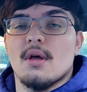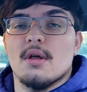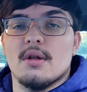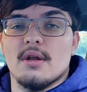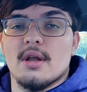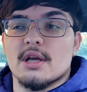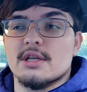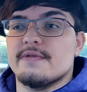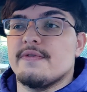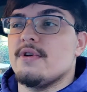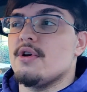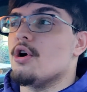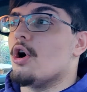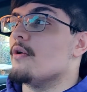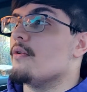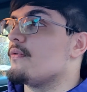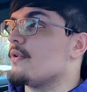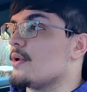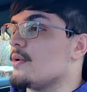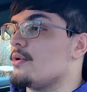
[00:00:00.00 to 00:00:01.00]
In the next video,
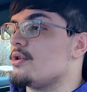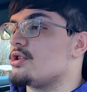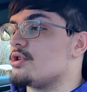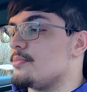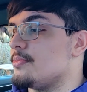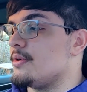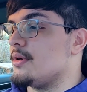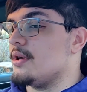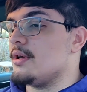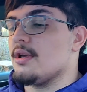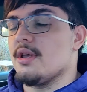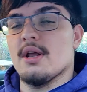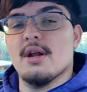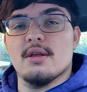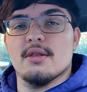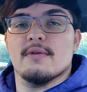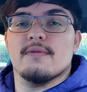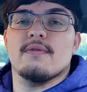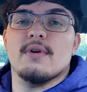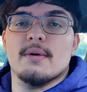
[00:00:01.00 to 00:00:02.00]
hopefully we should be
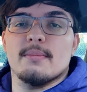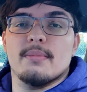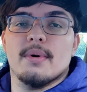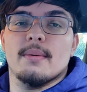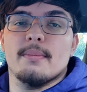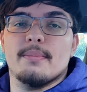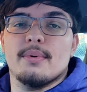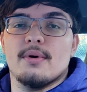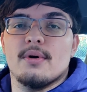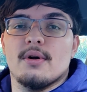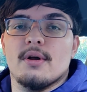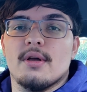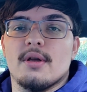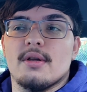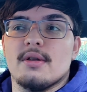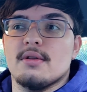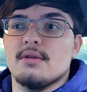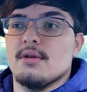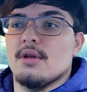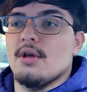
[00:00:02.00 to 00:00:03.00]
getting the front bumper
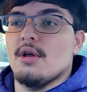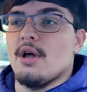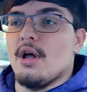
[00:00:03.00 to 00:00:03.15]
in,